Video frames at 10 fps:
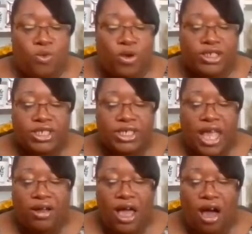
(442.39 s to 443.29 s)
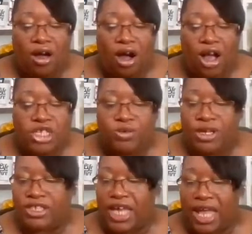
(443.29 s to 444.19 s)
which is now called
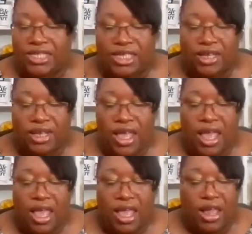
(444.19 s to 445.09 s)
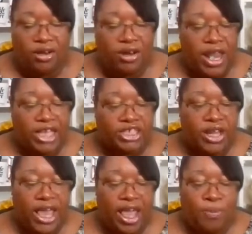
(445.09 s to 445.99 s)
Hartsfield-Jackson
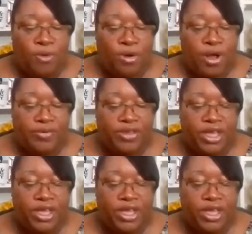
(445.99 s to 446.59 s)
International Airport.